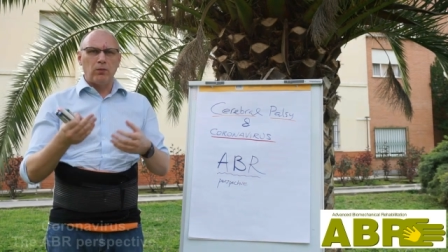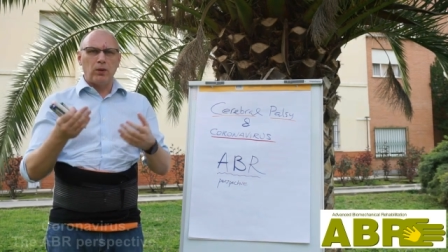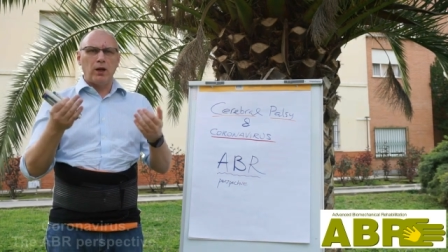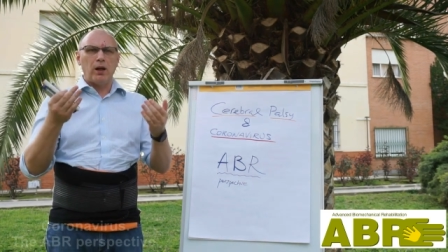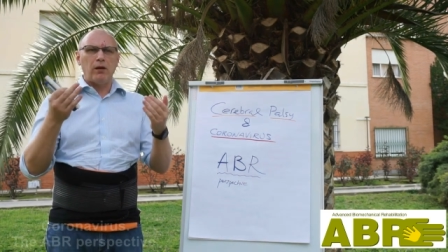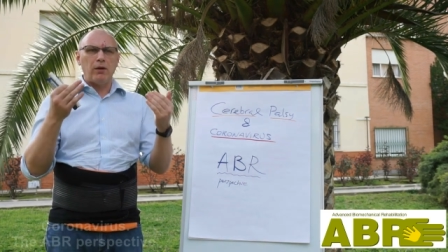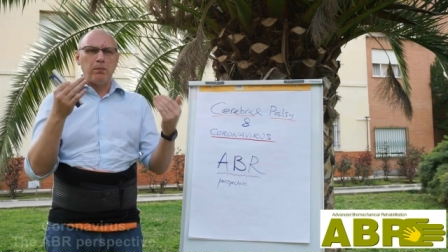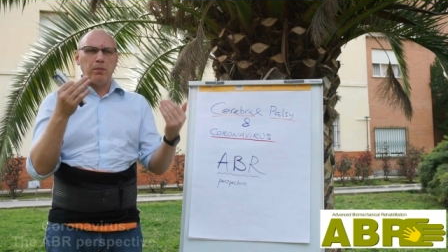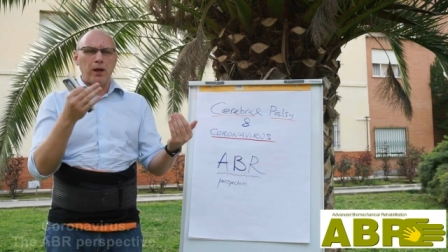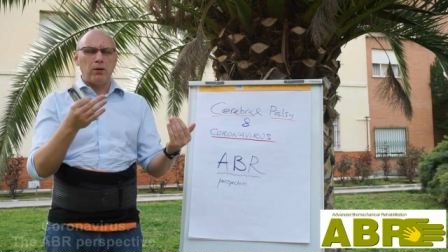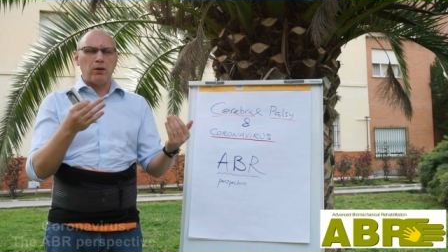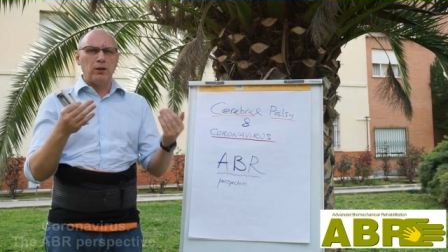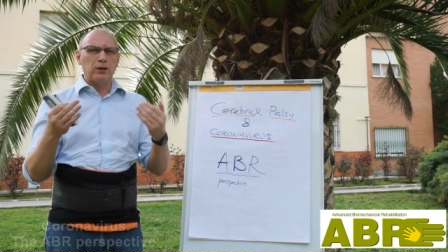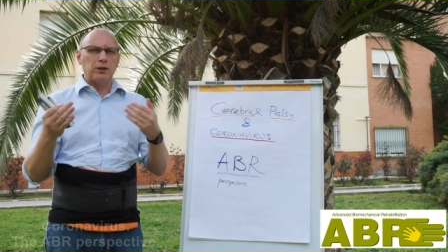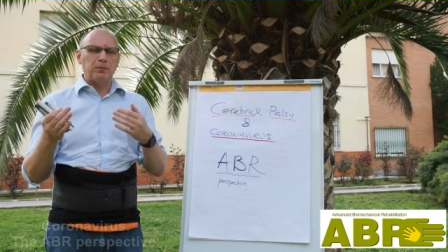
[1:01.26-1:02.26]
we have a
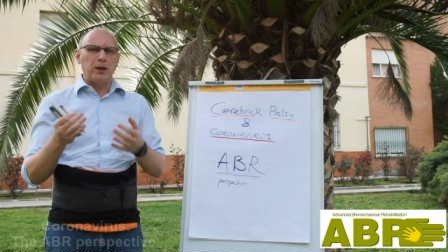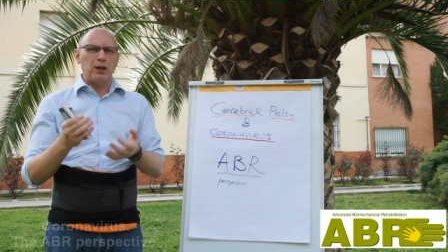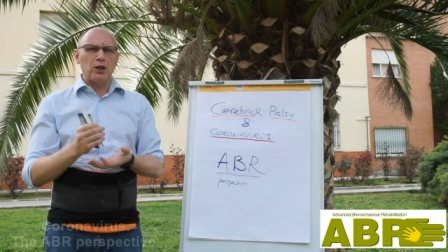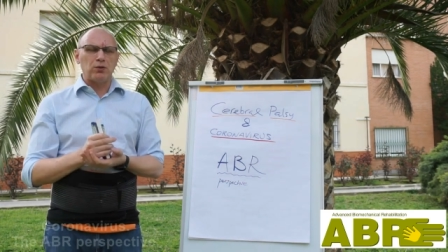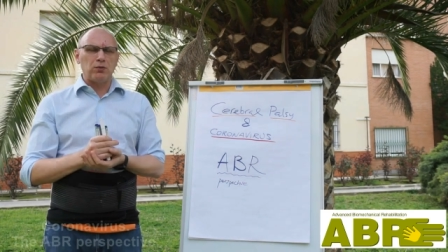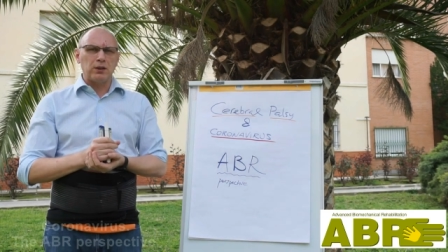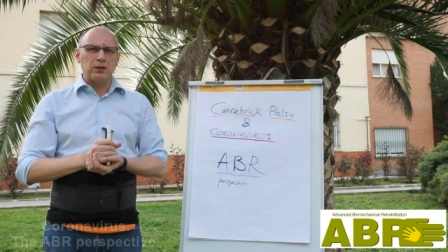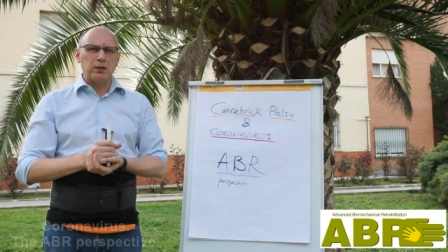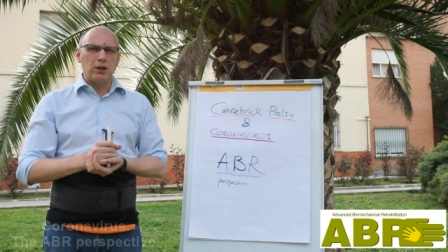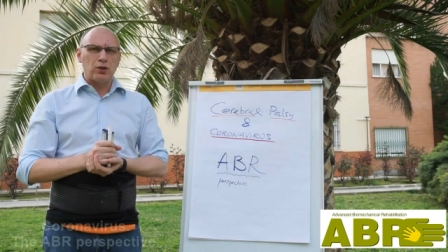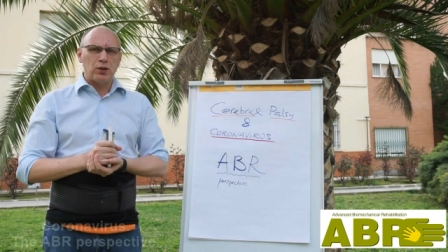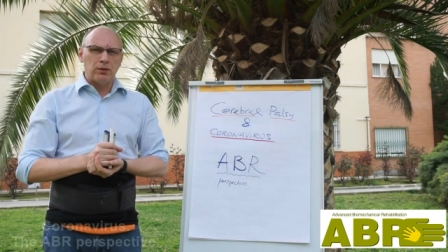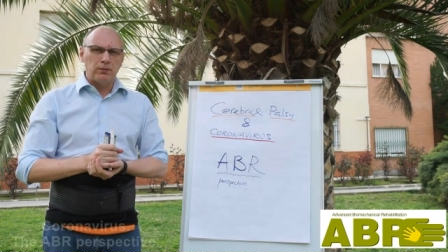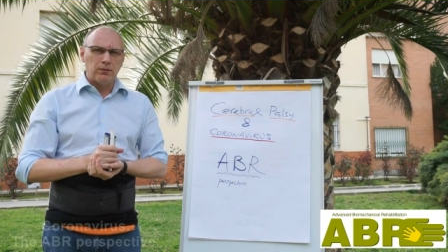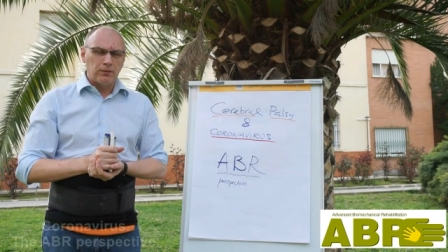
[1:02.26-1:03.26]
parallel Spanish
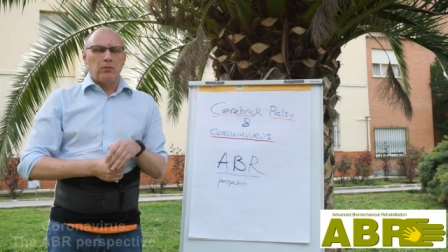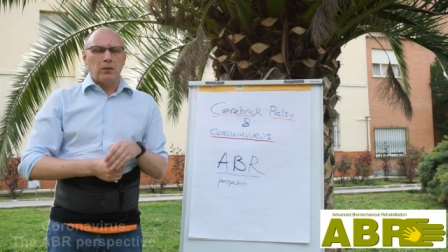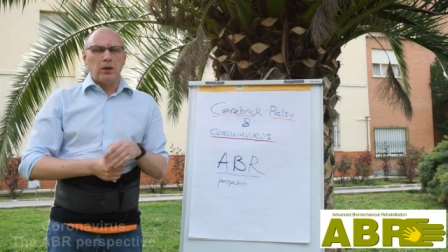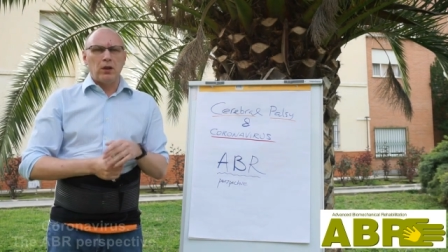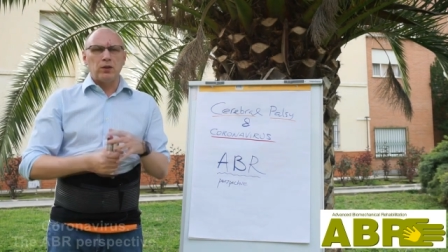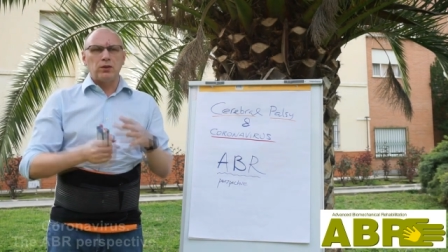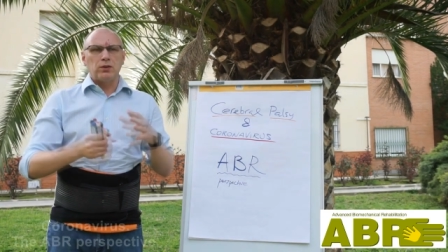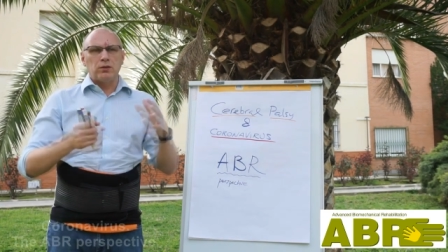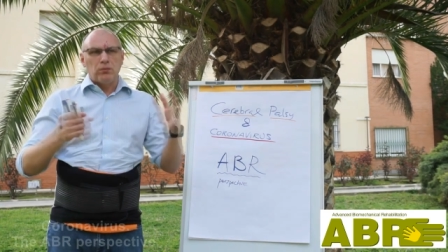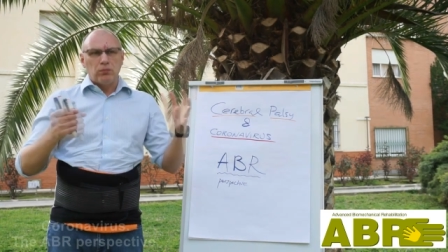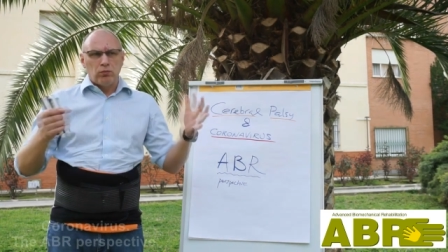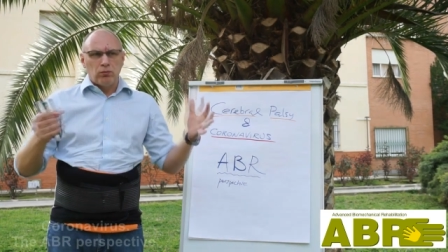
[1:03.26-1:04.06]
translation, because